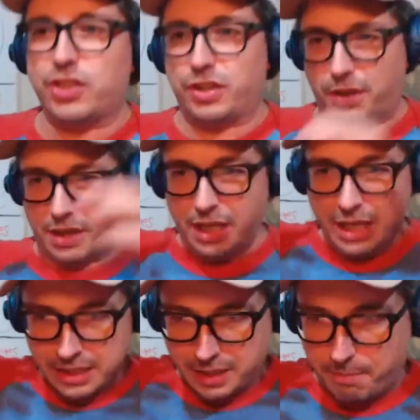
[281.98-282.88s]

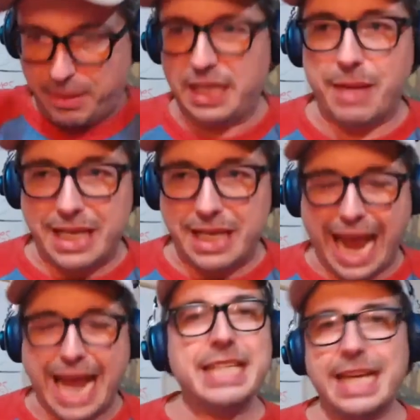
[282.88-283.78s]
to beat him and
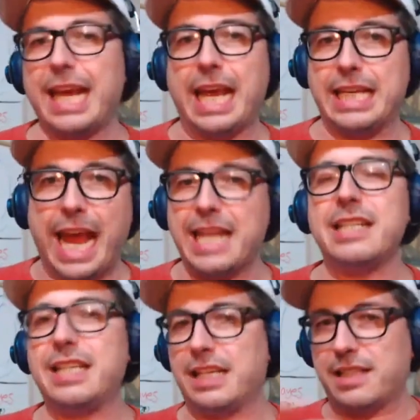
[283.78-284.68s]
end
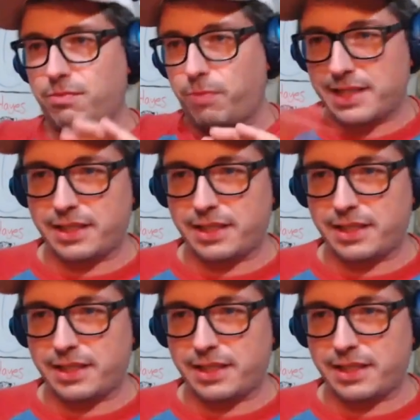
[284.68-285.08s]
his wrestling